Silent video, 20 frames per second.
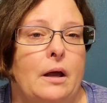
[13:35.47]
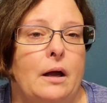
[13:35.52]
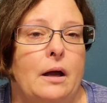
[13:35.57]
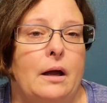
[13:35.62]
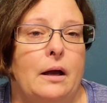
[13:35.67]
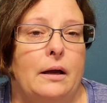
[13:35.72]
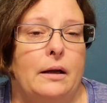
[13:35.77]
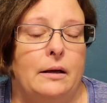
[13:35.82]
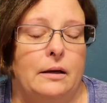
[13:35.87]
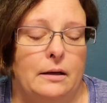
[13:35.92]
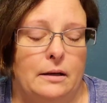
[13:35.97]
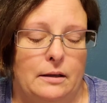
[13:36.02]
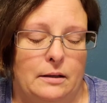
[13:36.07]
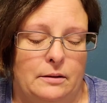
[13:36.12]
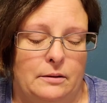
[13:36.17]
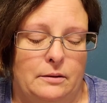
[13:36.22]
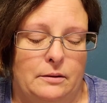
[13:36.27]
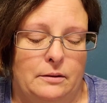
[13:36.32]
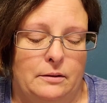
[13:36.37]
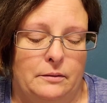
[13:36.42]
I
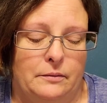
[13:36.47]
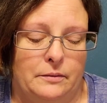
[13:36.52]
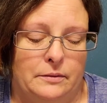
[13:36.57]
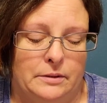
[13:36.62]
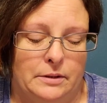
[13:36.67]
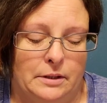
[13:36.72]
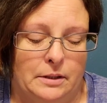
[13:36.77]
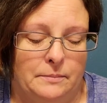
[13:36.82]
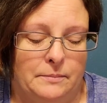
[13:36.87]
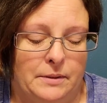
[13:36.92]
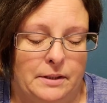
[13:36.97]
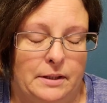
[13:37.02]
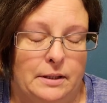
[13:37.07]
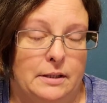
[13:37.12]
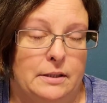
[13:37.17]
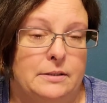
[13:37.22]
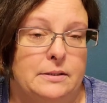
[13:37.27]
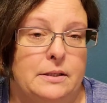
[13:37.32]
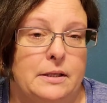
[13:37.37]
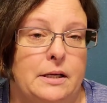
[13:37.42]
wanted to give him a
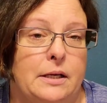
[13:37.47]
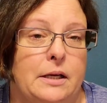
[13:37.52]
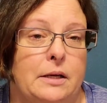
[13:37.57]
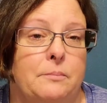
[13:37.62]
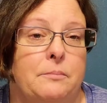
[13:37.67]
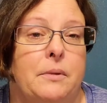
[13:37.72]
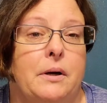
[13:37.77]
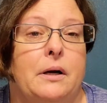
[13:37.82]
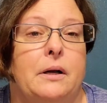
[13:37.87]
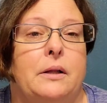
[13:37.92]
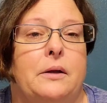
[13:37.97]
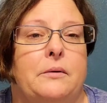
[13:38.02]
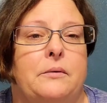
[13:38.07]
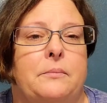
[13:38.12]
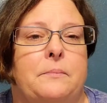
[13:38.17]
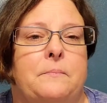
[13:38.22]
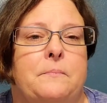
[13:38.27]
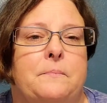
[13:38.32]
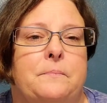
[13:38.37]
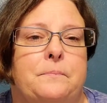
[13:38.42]
kiss and he could barely
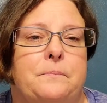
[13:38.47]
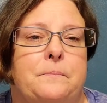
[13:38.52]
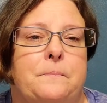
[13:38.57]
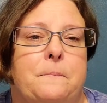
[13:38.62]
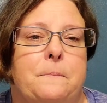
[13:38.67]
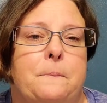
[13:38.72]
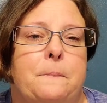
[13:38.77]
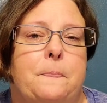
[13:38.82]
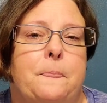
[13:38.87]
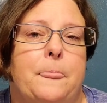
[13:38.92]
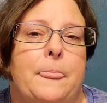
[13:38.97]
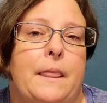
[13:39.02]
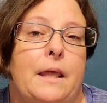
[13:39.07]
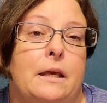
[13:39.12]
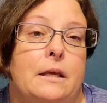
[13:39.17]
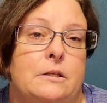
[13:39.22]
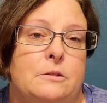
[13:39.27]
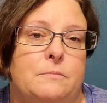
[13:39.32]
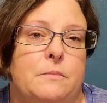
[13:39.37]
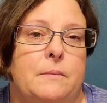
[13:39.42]

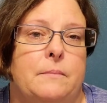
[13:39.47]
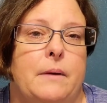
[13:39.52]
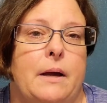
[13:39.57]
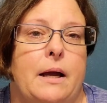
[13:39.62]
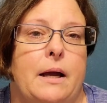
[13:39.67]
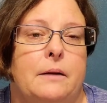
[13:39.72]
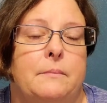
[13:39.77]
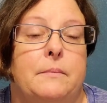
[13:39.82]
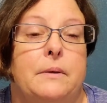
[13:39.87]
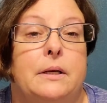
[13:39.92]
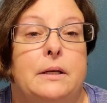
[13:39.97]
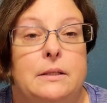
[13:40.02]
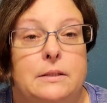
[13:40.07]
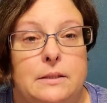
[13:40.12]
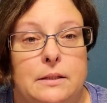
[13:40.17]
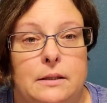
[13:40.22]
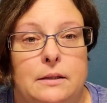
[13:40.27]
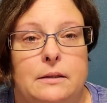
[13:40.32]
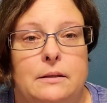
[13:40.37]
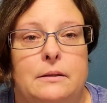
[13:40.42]
kiss me back, but he
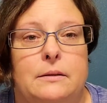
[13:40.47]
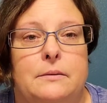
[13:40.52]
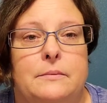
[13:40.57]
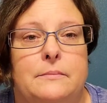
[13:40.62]
did.